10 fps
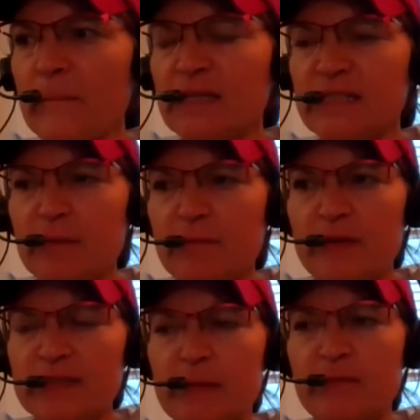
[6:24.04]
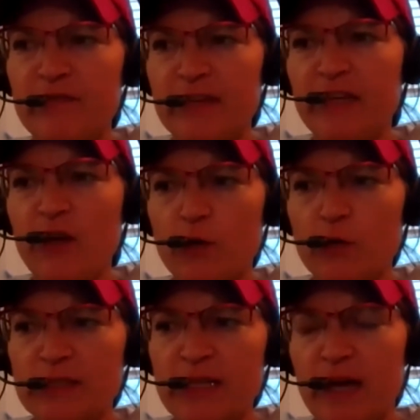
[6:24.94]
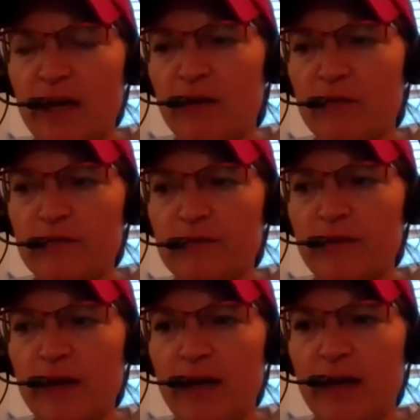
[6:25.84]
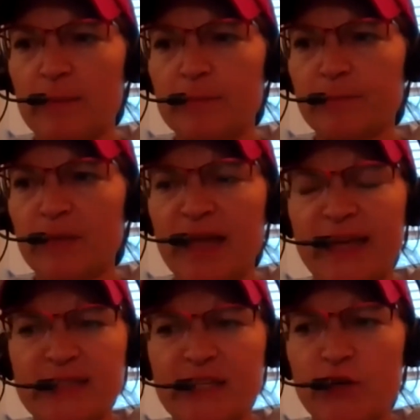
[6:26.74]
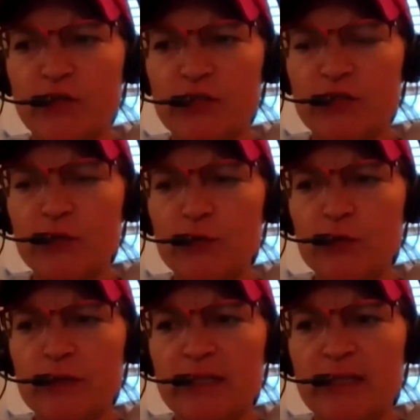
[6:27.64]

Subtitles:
some videos of I guess there are two